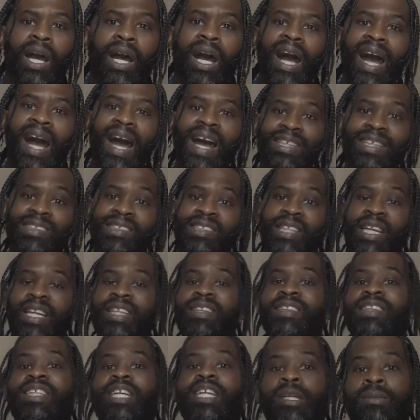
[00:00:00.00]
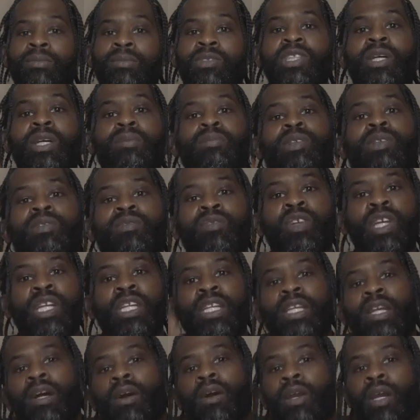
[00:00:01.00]
I say thumbs up the
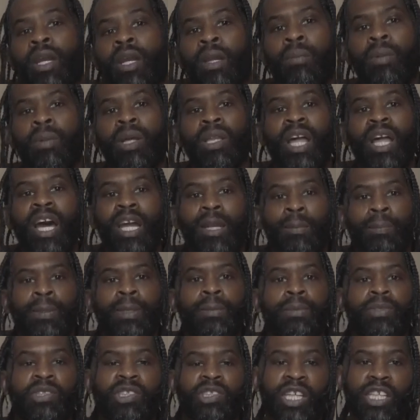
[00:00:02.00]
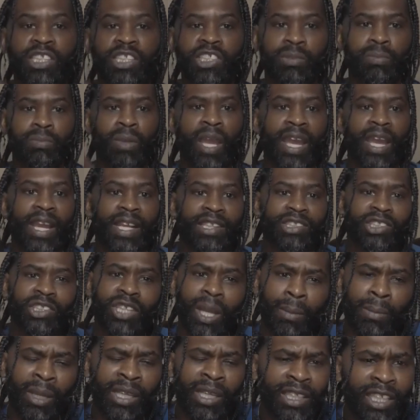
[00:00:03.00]
video. A lot of people say smash.
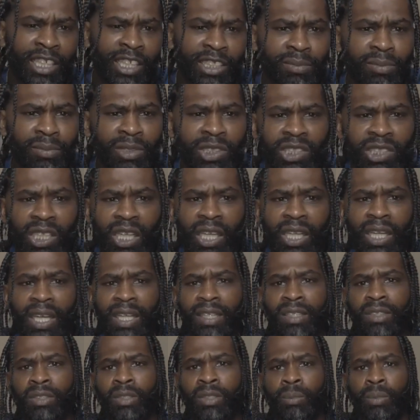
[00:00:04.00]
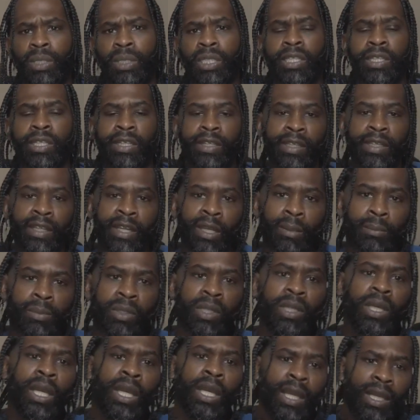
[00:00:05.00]
Y'all might catch me saying that a little bit here and there,
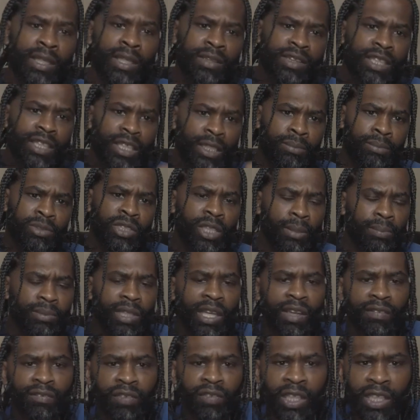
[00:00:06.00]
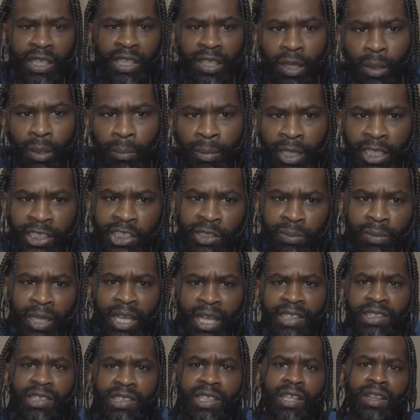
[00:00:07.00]
but thumbs up that video, man.
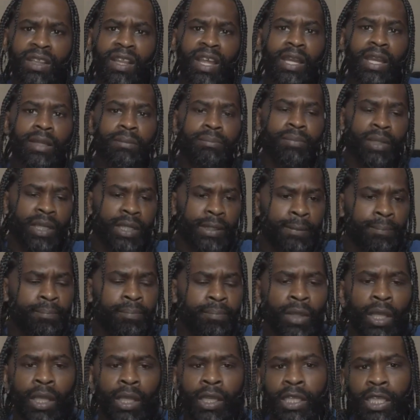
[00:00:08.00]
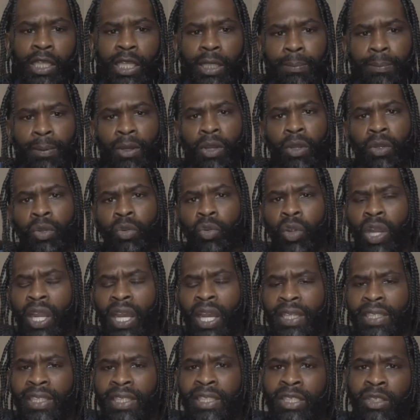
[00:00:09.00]
Smash that like button. Keep on
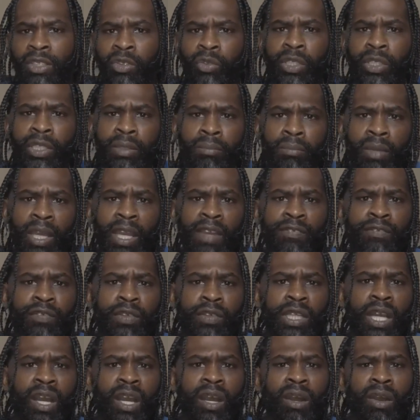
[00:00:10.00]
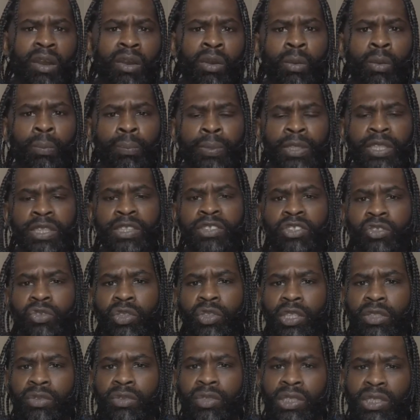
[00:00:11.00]
grinding and gritting, man, for y'all own peace,
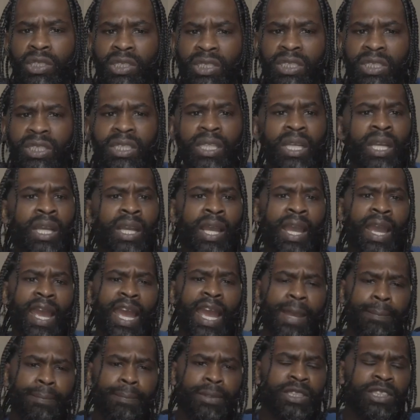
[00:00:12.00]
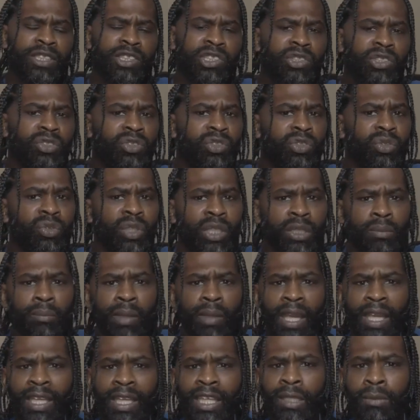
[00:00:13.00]
tranquility, happiness, and joy, man.